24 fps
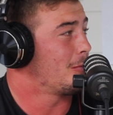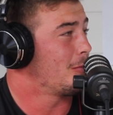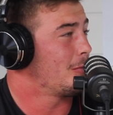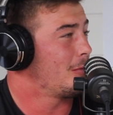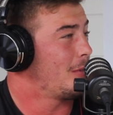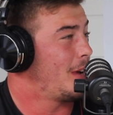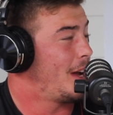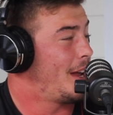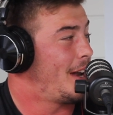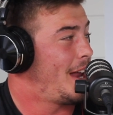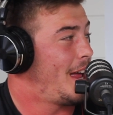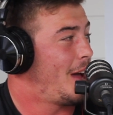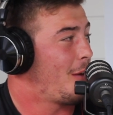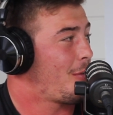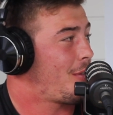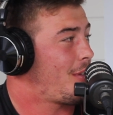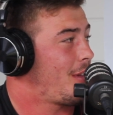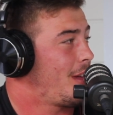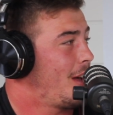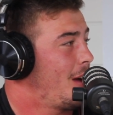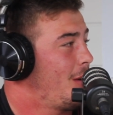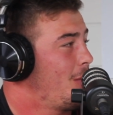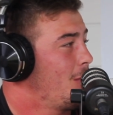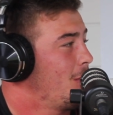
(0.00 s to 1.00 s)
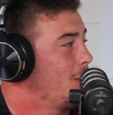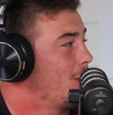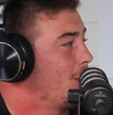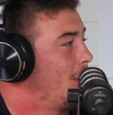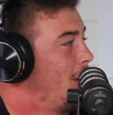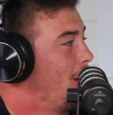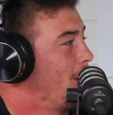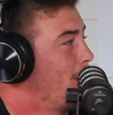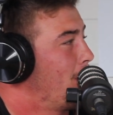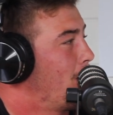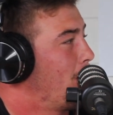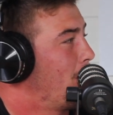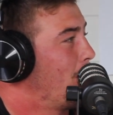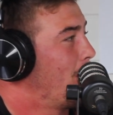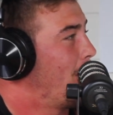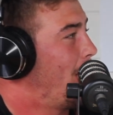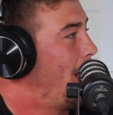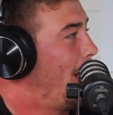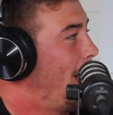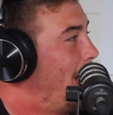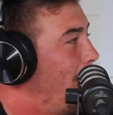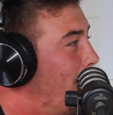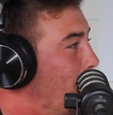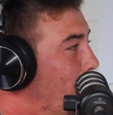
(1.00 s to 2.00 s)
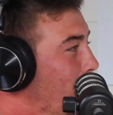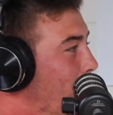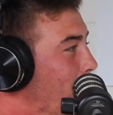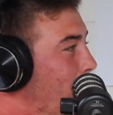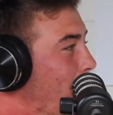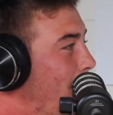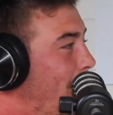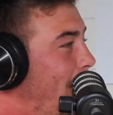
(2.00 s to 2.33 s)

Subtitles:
and LCL and a game